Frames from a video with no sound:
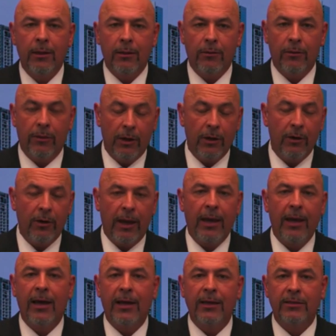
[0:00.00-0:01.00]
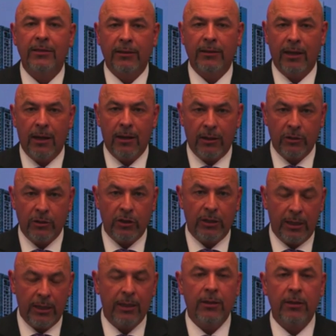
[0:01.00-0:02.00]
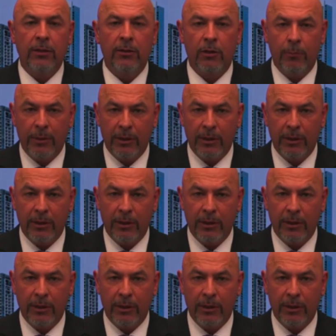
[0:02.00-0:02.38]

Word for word: their AI technology into their